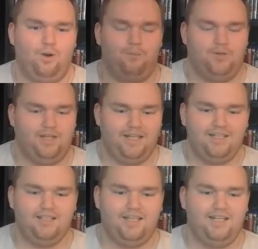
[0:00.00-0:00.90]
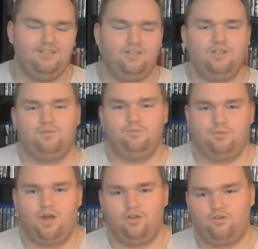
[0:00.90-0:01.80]
what, but he done a
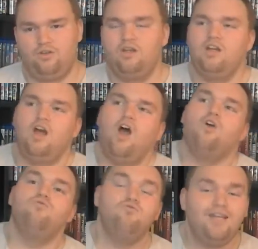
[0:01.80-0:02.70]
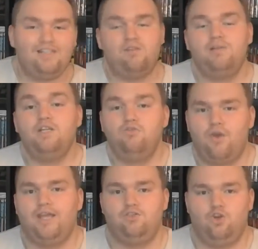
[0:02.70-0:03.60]
reasonably
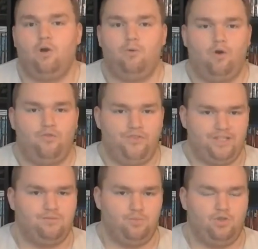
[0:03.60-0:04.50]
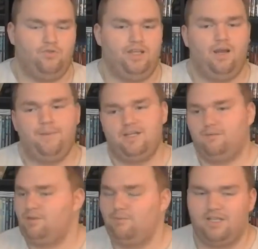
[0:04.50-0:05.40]
great job on this movie. I mean,
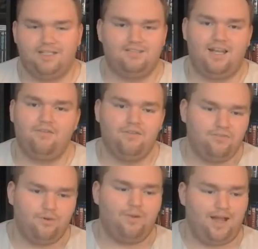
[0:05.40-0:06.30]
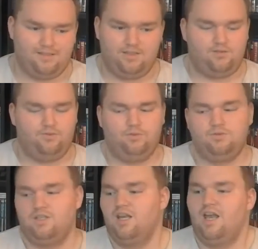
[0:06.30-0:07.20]
I'm like I said, every film has its
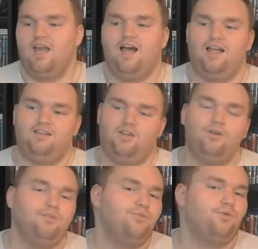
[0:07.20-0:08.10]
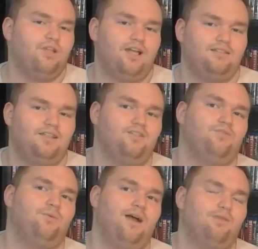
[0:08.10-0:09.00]
faults, and the only fault that this
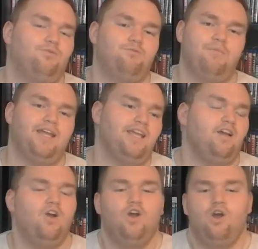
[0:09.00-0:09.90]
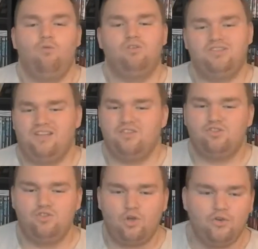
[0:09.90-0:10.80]
film had with me was that
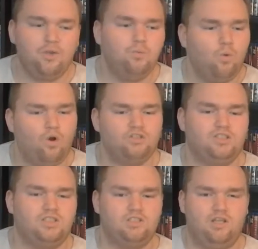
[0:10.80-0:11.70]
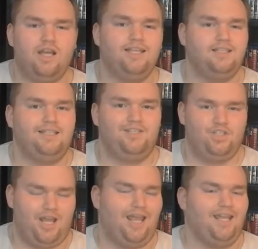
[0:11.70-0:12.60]
the story was slightly
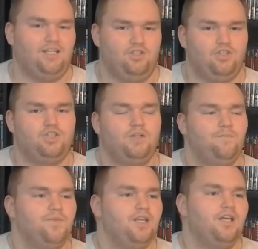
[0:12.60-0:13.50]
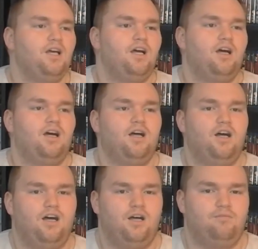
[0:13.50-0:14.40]
changed
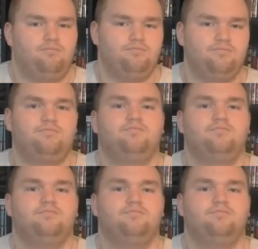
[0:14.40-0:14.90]
from